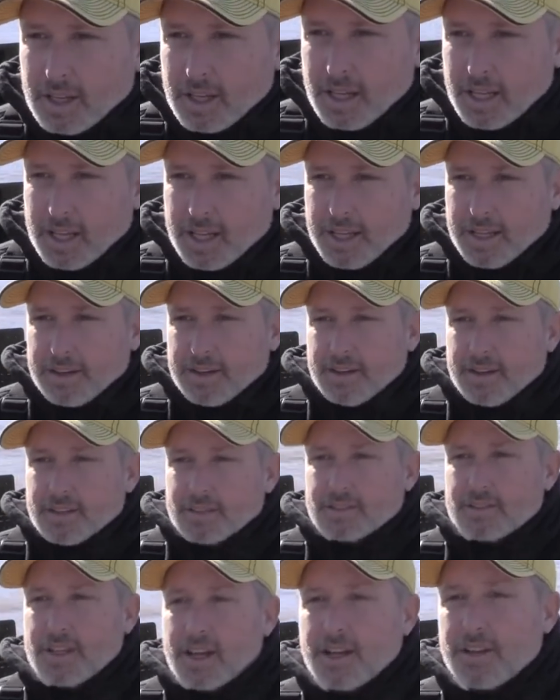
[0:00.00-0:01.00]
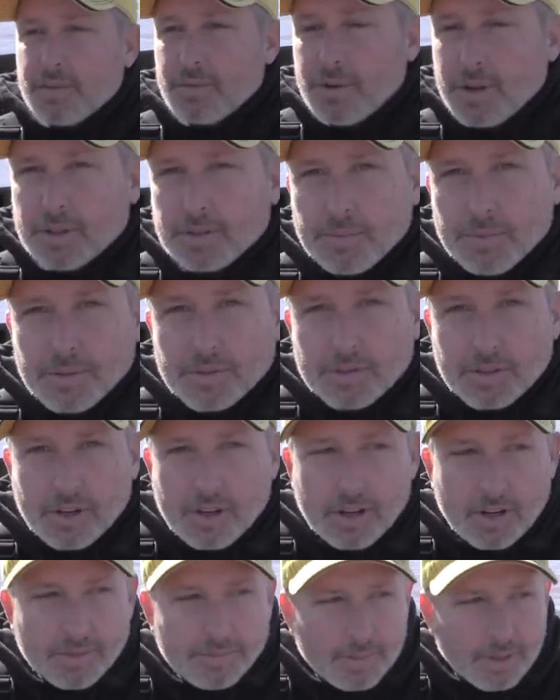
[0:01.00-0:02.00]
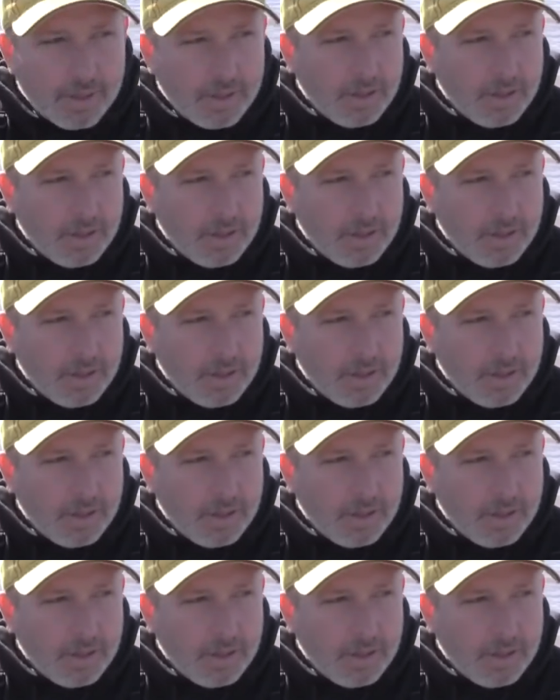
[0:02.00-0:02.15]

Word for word: and uh, southwest Missouri